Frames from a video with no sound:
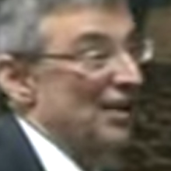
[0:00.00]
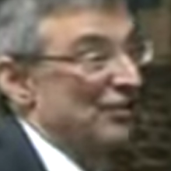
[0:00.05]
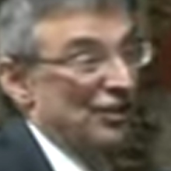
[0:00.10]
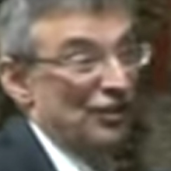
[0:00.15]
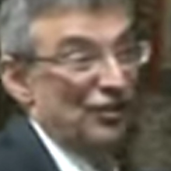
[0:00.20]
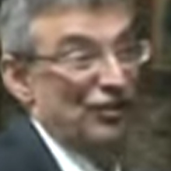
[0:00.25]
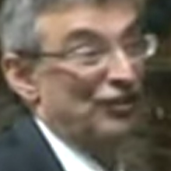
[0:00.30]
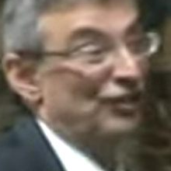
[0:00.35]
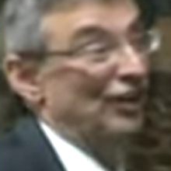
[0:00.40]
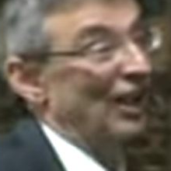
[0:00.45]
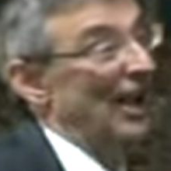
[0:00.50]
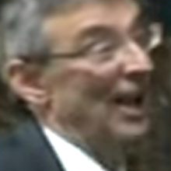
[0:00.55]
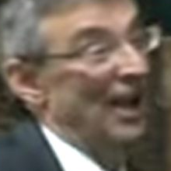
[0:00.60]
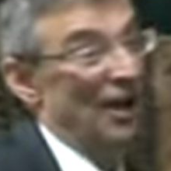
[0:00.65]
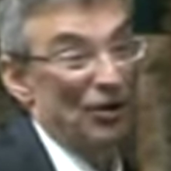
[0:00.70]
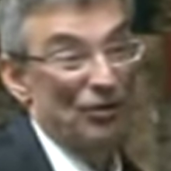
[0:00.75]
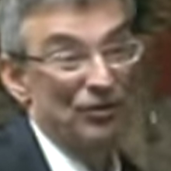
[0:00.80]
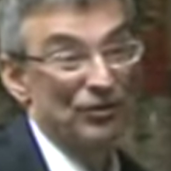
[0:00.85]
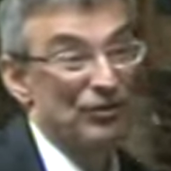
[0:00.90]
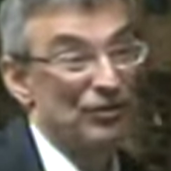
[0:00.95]
as it
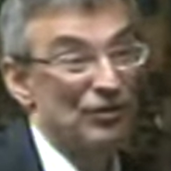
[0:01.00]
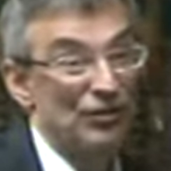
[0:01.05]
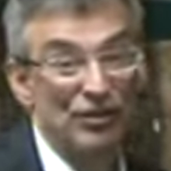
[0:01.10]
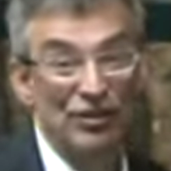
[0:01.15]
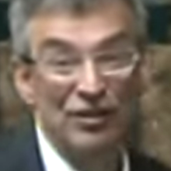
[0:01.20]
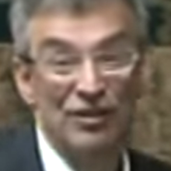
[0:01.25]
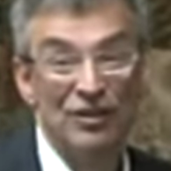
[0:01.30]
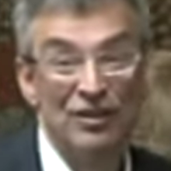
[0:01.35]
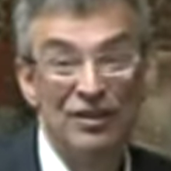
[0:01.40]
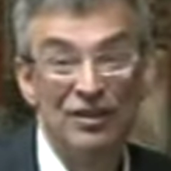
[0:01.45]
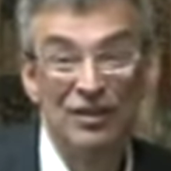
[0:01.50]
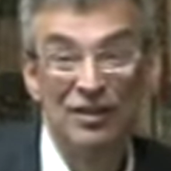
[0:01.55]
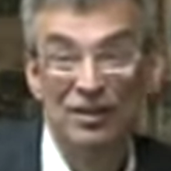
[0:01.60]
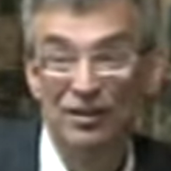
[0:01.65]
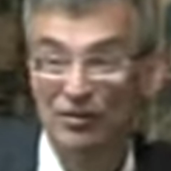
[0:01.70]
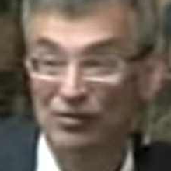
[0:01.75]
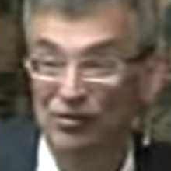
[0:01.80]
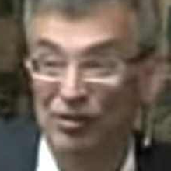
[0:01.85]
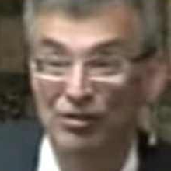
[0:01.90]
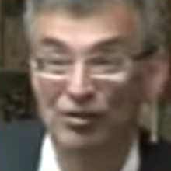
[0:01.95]
sounds.
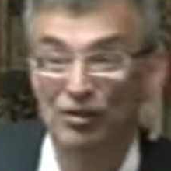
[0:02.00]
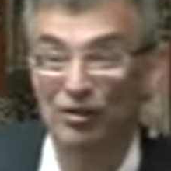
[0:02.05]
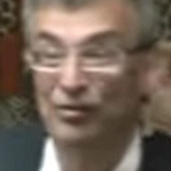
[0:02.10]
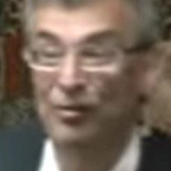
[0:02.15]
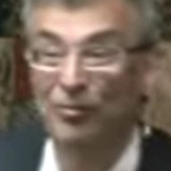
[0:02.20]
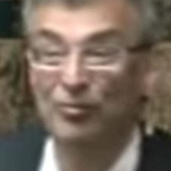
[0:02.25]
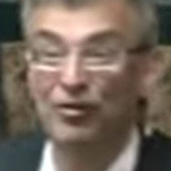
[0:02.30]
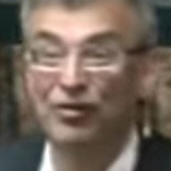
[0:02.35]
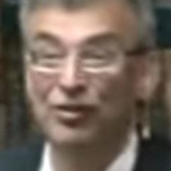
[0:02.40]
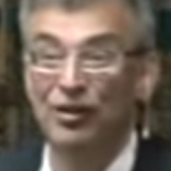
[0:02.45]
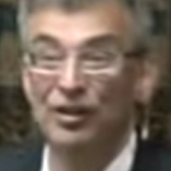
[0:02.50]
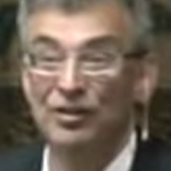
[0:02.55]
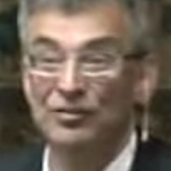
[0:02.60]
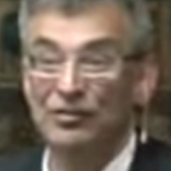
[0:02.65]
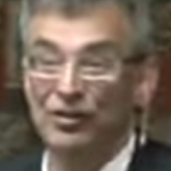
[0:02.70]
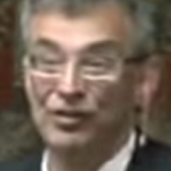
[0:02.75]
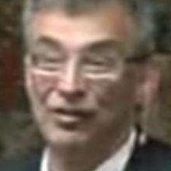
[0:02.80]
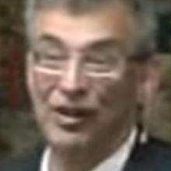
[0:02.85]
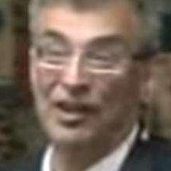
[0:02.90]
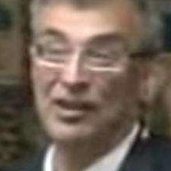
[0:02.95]
It's just as
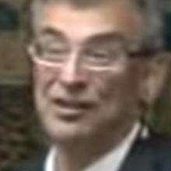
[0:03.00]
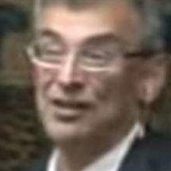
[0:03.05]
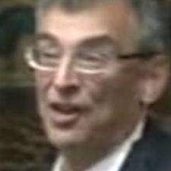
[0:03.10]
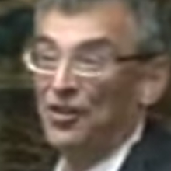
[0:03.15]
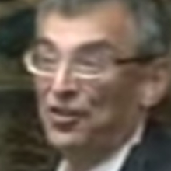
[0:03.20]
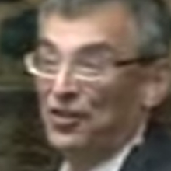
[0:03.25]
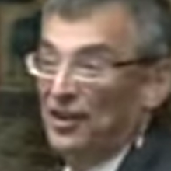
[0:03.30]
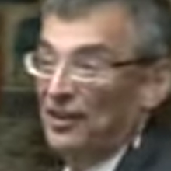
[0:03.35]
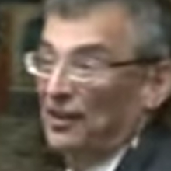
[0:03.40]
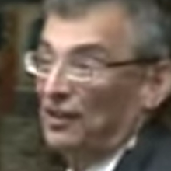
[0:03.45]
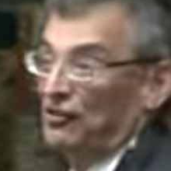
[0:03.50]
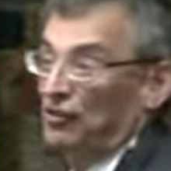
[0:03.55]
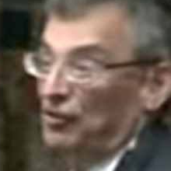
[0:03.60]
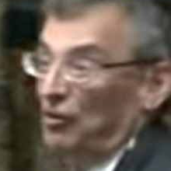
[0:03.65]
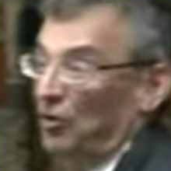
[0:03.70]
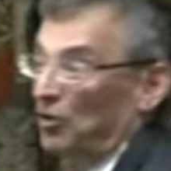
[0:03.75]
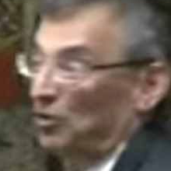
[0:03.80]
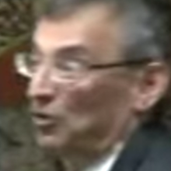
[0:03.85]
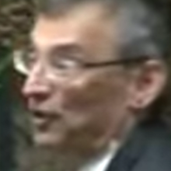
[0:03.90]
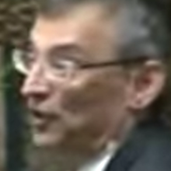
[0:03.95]
absurd to say nothing.
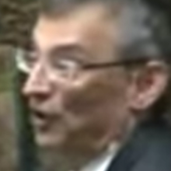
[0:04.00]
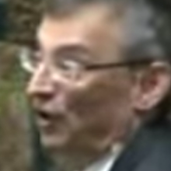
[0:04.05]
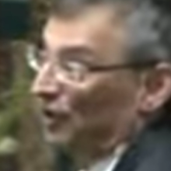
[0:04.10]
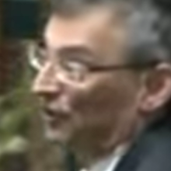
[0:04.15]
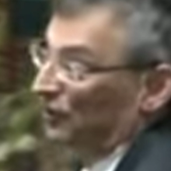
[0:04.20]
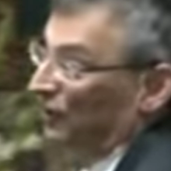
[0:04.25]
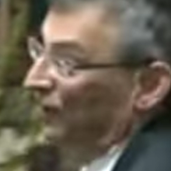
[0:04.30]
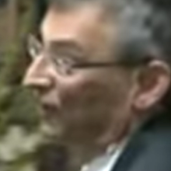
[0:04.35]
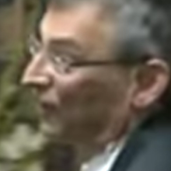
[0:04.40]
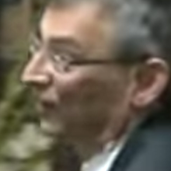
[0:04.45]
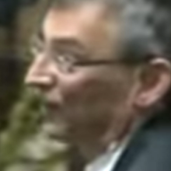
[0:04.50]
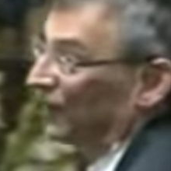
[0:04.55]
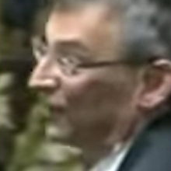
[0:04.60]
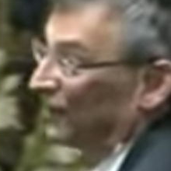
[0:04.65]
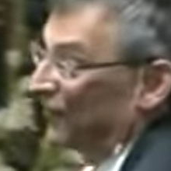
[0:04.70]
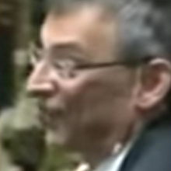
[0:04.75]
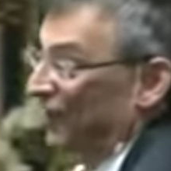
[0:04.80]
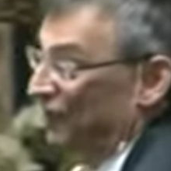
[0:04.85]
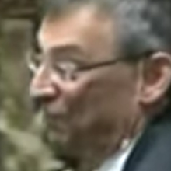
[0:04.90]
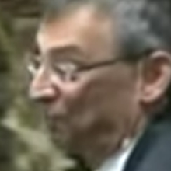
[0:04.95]
That's your only
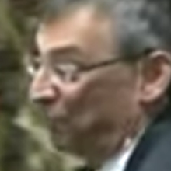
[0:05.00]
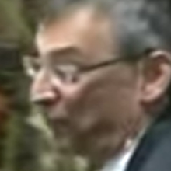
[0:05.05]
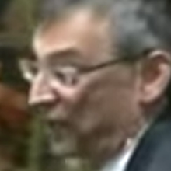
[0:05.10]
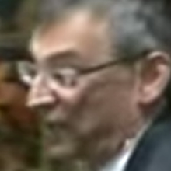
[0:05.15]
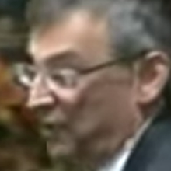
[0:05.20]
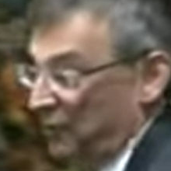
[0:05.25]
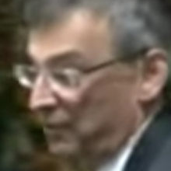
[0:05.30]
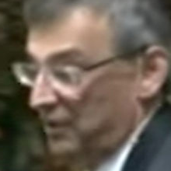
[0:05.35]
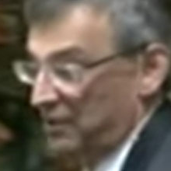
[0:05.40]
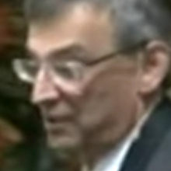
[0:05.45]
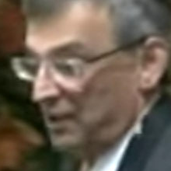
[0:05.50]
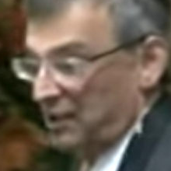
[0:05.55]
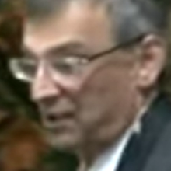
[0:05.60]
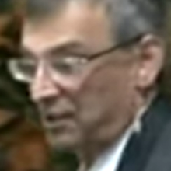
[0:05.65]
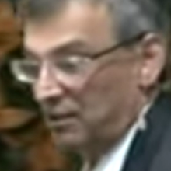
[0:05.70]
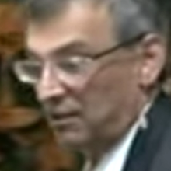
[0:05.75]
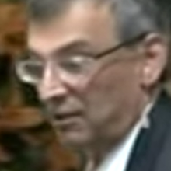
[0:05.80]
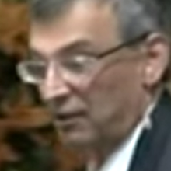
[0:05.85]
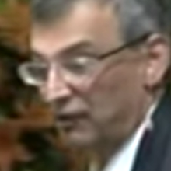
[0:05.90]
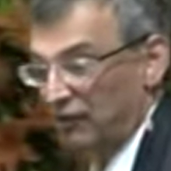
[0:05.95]
alternative. That's pretty
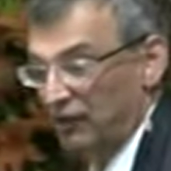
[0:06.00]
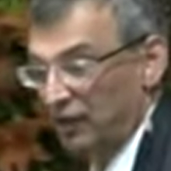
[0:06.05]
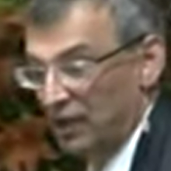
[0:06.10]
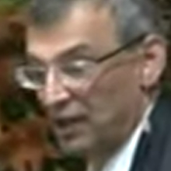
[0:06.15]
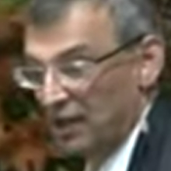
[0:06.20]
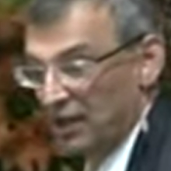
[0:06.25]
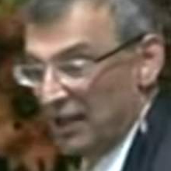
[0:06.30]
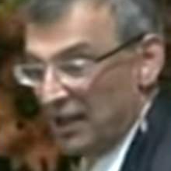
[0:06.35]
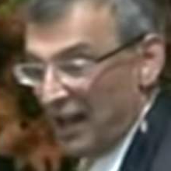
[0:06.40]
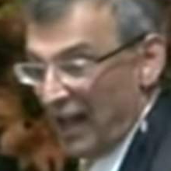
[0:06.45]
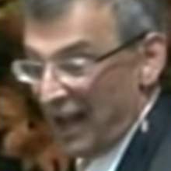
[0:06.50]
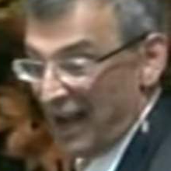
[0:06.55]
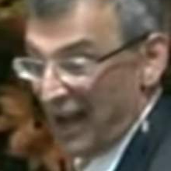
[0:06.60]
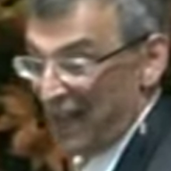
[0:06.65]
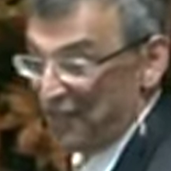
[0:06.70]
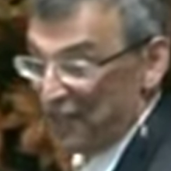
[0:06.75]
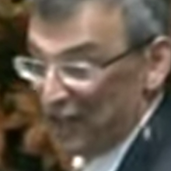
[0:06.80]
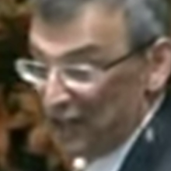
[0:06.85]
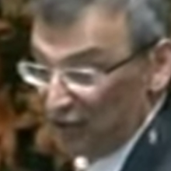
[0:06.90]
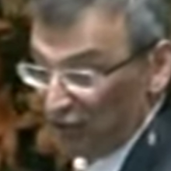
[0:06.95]
ridiculous.
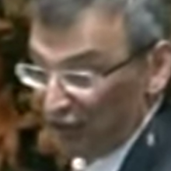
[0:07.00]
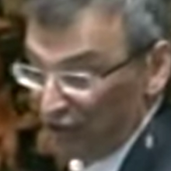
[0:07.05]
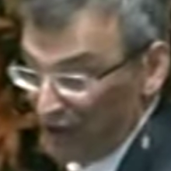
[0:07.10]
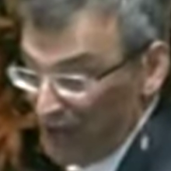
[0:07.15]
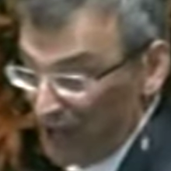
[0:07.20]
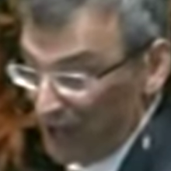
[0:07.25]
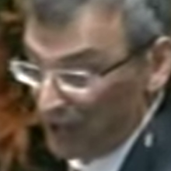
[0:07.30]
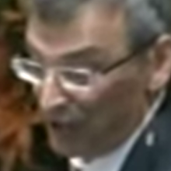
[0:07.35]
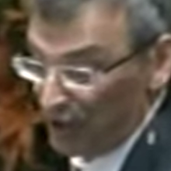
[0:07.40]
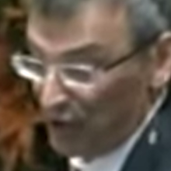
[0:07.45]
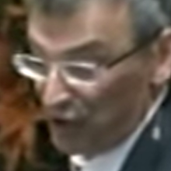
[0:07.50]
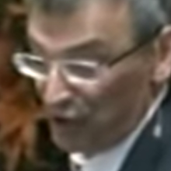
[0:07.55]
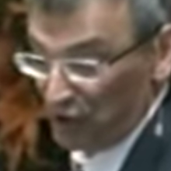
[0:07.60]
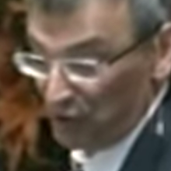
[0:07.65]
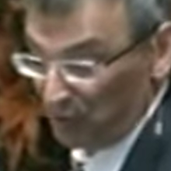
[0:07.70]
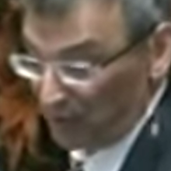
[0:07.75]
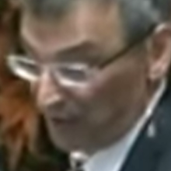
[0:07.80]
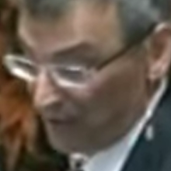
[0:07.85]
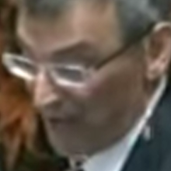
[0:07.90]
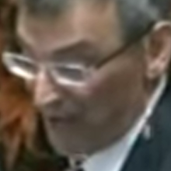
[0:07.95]
And I think, second, a
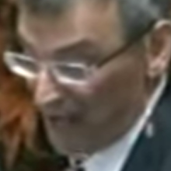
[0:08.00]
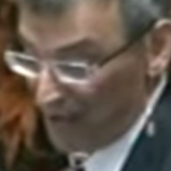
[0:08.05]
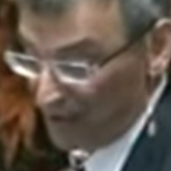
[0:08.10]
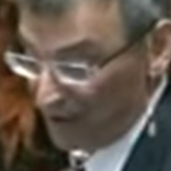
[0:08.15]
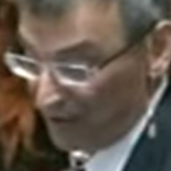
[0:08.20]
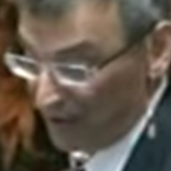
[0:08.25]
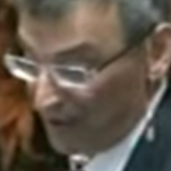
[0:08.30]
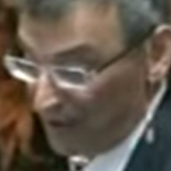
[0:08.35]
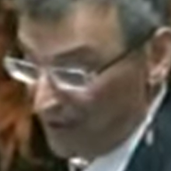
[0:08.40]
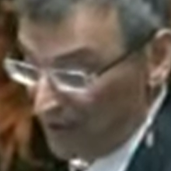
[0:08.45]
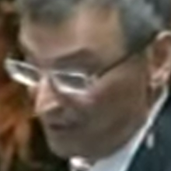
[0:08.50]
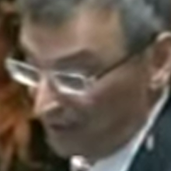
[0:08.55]
creator,